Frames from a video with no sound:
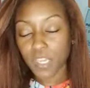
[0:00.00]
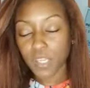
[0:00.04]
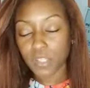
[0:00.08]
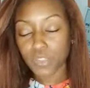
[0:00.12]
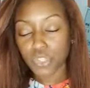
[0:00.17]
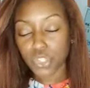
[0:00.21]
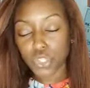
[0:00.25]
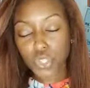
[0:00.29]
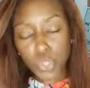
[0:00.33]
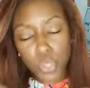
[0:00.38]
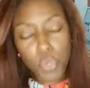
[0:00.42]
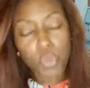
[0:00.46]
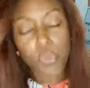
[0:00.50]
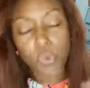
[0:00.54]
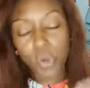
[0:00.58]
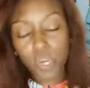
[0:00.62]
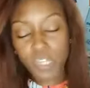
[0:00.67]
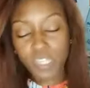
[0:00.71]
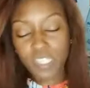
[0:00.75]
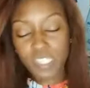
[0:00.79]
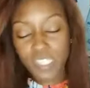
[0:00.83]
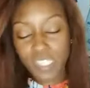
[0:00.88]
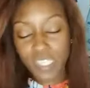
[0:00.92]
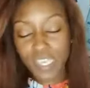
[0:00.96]
The two
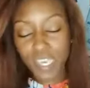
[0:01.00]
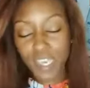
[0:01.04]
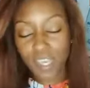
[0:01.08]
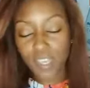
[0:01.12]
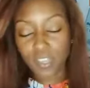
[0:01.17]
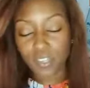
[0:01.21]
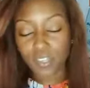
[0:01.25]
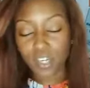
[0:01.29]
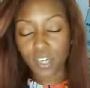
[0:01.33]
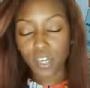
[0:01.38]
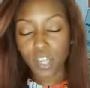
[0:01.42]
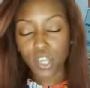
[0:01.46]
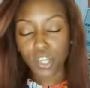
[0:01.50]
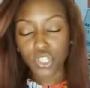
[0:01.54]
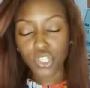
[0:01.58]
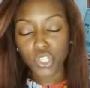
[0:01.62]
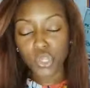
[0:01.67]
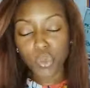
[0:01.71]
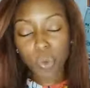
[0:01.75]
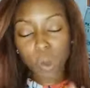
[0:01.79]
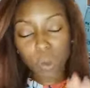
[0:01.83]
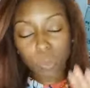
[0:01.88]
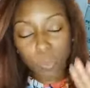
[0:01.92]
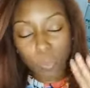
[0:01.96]
work together.
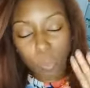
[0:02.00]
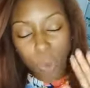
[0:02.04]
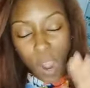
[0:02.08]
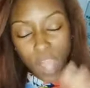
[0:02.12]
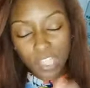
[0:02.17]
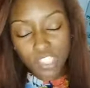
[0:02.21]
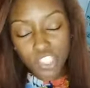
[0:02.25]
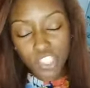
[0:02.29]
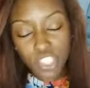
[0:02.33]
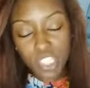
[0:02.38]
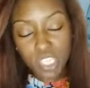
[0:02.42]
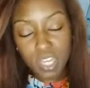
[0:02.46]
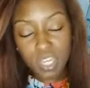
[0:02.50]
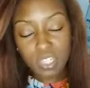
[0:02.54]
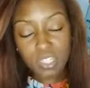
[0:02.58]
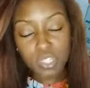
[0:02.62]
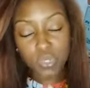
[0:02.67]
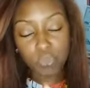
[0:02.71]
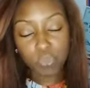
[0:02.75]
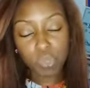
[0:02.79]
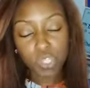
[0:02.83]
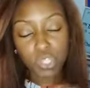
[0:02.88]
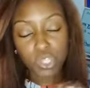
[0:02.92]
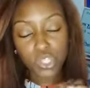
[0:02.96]
You are washing us
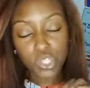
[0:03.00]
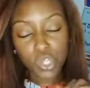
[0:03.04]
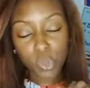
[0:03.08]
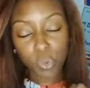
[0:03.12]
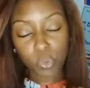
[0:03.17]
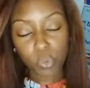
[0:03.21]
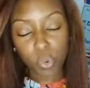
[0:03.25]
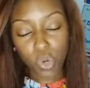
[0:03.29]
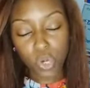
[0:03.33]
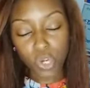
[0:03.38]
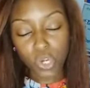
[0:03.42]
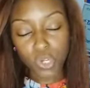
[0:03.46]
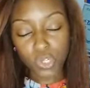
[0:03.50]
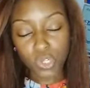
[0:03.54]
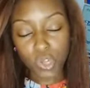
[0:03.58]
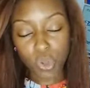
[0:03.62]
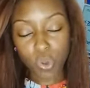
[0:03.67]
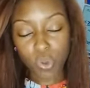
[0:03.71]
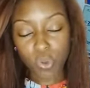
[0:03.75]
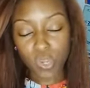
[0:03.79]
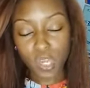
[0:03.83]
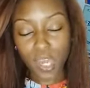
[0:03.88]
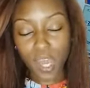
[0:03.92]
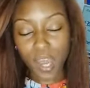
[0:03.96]
with your word,
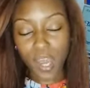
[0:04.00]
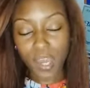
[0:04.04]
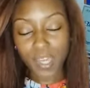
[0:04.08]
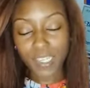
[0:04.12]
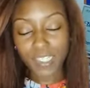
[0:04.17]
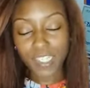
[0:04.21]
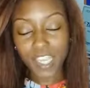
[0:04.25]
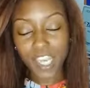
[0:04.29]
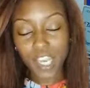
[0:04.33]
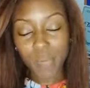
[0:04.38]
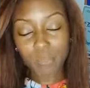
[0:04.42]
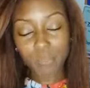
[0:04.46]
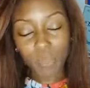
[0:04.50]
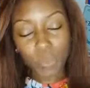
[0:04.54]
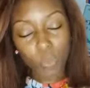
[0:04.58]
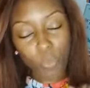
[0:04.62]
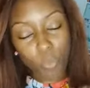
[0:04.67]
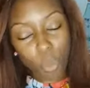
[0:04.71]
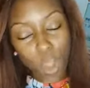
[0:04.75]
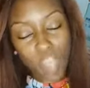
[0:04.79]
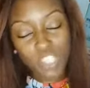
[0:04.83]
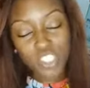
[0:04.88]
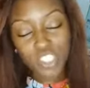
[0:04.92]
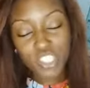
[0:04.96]
O God, but
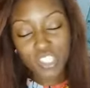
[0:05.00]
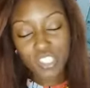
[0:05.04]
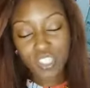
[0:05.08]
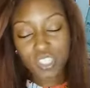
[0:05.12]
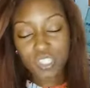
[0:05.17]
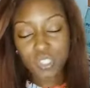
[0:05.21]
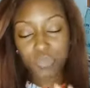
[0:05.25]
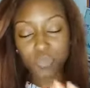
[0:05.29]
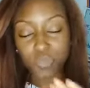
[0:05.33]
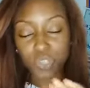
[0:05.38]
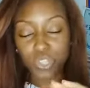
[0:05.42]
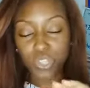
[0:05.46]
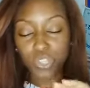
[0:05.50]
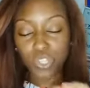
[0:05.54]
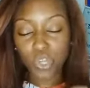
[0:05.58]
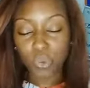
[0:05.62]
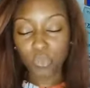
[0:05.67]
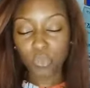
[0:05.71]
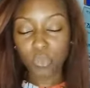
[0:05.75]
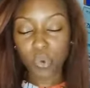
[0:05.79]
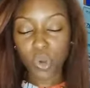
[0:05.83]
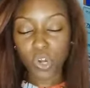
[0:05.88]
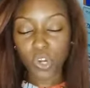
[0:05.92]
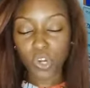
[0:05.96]
washing us with your
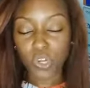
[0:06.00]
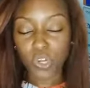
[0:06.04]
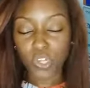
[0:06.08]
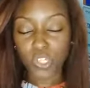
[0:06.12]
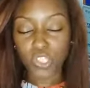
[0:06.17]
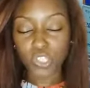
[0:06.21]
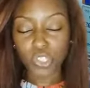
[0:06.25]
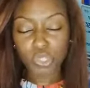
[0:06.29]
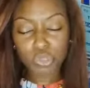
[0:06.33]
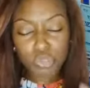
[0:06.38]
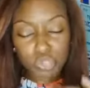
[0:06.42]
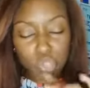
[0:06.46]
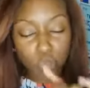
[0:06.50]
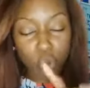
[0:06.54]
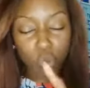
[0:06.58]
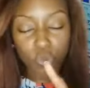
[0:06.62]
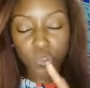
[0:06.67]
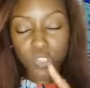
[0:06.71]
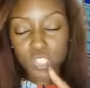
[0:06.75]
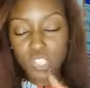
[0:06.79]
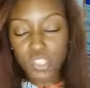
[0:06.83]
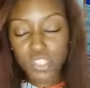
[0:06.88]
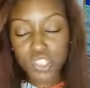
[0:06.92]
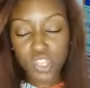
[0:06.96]
word, you
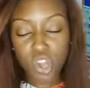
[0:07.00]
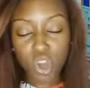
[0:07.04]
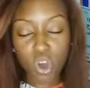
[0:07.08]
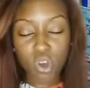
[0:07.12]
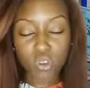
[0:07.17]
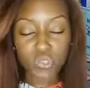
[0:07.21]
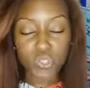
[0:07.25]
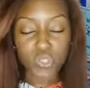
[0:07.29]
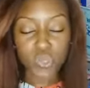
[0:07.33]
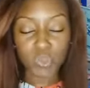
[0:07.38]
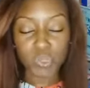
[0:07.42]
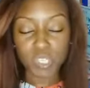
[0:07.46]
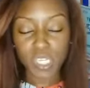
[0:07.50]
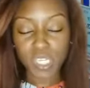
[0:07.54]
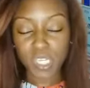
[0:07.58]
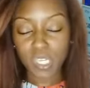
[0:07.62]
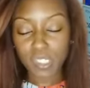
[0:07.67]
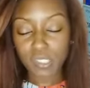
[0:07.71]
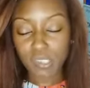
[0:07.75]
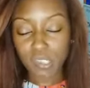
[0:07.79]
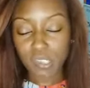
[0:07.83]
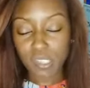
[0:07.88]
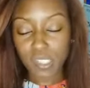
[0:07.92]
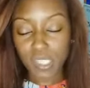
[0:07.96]
told us to also get
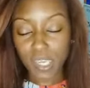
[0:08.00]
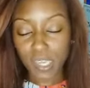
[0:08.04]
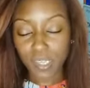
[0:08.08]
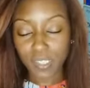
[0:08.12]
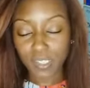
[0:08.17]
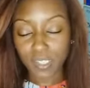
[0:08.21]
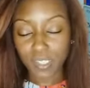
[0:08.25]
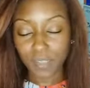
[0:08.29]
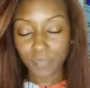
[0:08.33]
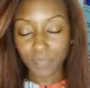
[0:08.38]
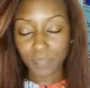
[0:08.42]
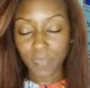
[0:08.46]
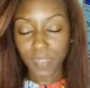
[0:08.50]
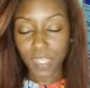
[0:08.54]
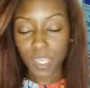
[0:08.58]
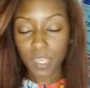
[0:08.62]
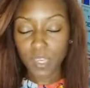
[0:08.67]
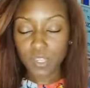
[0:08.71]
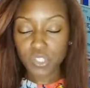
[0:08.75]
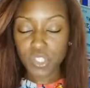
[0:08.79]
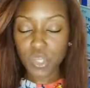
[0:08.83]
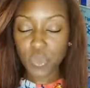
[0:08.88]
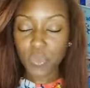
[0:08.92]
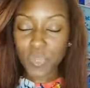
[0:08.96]
understanding.
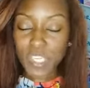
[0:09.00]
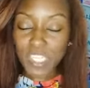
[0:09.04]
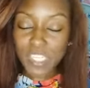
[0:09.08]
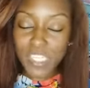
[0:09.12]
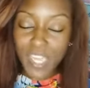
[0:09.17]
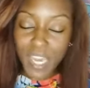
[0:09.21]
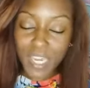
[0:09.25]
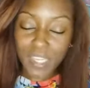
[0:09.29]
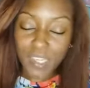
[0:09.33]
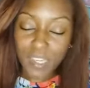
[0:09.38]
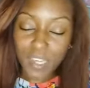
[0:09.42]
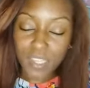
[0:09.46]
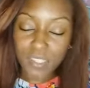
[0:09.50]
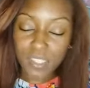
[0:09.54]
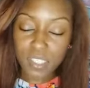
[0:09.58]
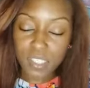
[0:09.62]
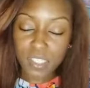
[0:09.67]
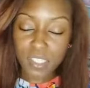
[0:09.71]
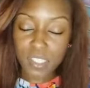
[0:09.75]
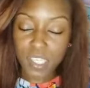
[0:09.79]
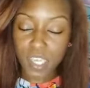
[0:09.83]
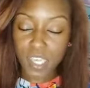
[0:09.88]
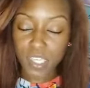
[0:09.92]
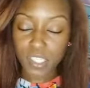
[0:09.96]
So we get
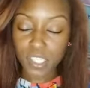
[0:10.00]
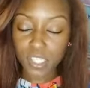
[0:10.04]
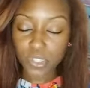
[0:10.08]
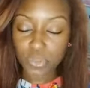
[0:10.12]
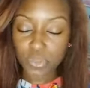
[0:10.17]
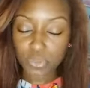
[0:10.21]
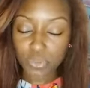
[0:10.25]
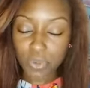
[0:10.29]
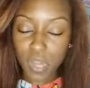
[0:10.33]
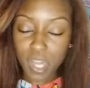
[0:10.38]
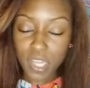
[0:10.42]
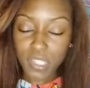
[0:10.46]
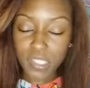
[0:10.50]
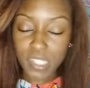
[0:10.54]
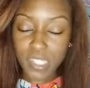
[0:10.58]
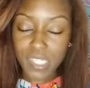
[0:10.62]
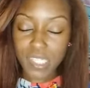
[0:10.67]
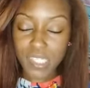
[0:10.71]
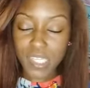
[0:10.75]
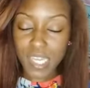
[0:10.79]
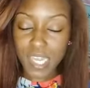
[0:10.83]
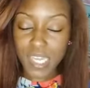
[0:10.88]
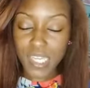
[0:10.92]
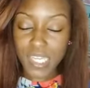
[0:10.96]
understanding through
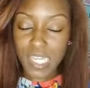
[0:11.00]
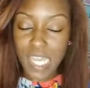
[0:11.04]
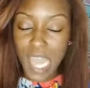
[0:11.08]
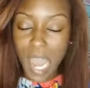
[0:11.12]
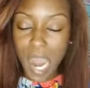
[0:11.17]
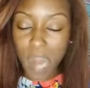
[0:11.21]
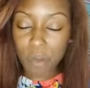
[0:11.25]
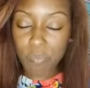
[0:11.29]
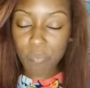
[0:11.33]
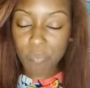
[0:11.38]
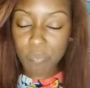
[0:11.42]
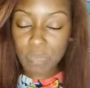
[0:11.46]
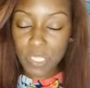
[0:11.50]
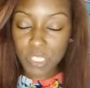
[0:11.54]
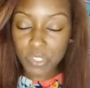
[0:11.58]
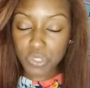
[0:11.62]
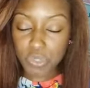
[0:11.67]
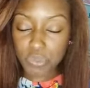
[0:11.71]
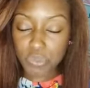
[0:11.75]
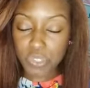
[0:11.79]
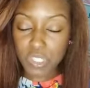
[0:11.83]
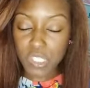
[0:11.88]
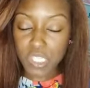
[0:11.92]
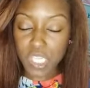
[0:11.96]
understanding our
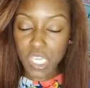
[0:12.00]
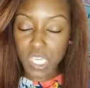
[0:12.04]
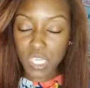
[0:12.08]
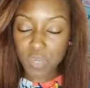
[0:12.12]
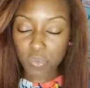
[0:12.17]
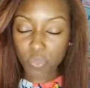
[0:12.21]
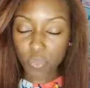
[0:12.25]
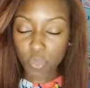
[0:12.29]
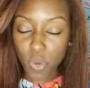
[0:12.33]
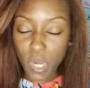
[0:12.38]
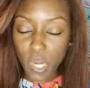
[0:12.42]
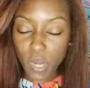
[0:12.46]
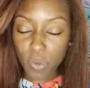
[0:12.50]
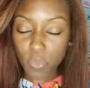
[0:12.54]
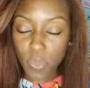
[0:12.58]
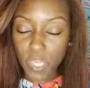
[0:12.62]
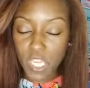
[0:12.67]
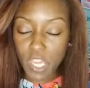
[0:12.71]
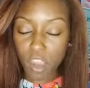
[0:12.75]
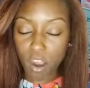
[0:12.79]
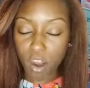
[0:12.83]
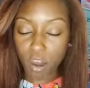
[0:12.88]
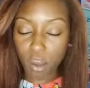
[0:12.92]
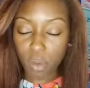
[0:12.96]
mental state, where
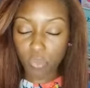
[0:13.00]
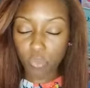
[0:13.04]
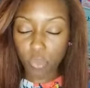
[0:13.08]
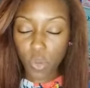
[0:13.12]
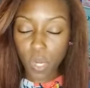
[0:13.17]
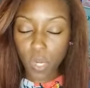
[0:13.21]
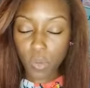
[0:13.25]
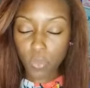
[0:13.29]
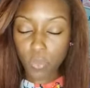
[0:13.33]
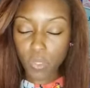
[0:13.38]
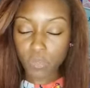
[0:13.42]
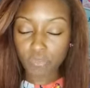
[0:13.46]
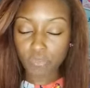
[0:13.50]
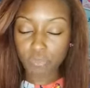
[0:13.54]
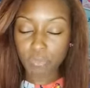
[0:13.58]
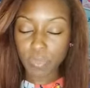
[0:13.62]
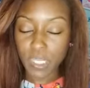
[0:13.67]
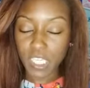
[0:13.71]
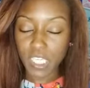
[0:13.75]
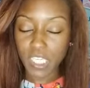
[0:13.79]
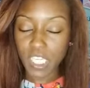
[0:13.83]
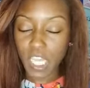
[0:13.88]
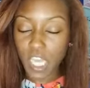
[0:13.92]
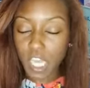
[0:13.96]
we are, where we've
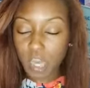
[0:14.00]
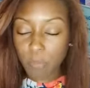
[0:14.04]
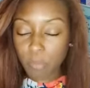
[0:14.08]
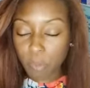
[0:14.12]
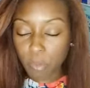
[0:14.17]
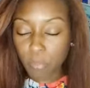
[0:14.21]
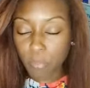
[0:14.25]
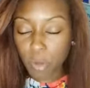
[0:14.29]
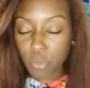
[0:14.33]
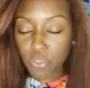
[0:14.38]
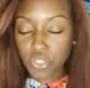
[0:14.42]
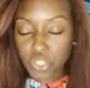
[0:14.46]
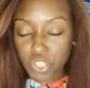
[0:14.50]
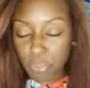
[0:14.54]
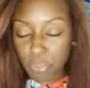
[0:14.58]
been, but most